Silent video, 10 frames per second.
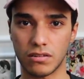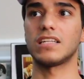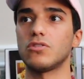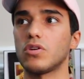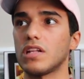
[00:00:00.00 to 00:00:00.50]

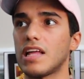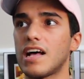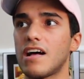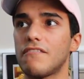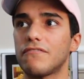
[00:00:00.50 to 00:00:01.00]
and you will
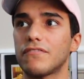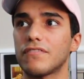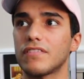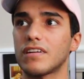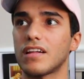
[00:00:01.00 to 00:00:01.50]
have
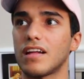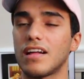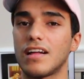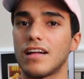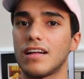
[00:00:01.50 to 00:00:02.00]

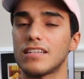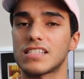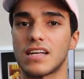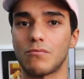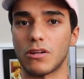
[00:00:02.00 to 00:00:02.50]

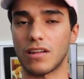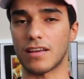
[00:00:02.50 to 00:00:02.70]
someone